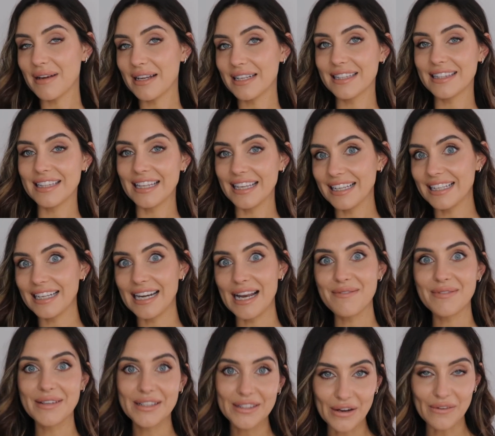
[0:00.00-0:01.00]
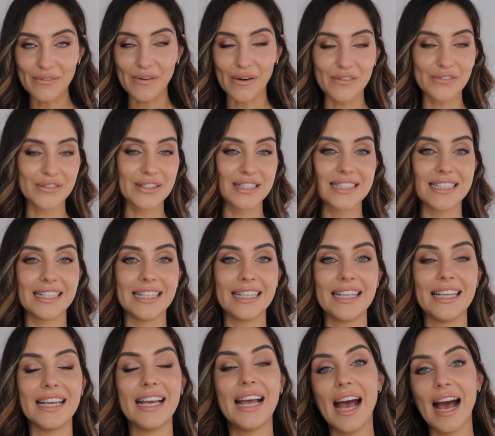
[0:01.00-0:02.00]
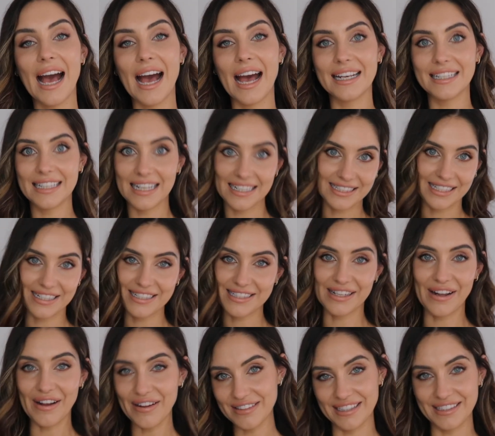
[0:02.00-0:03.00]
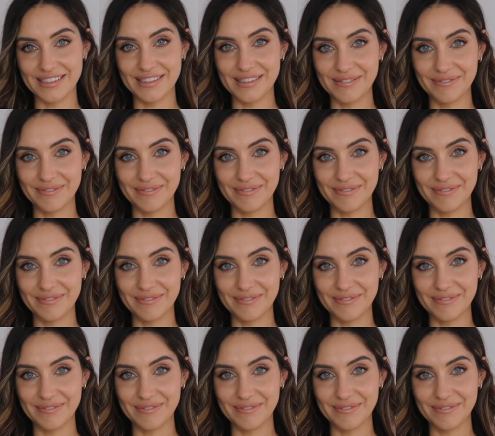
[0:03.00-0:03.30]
anything, let me know obviously, and let's get started.